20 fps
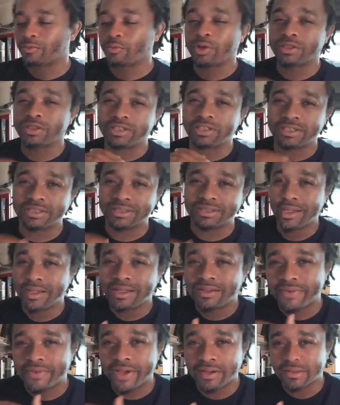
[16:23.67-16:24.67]
What this
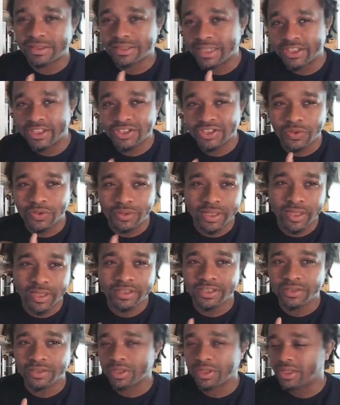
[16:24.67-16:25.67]
foundational
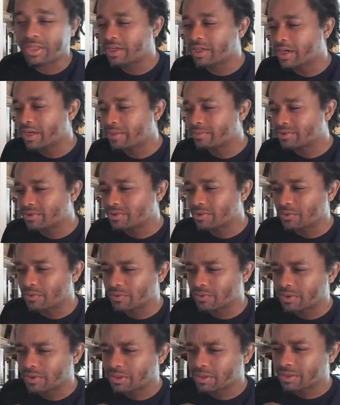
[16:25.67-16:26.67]
legend really comes to.
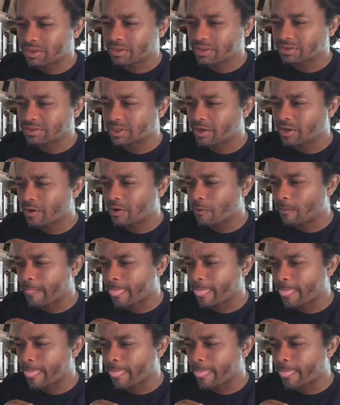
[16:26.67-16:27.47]
Let's go.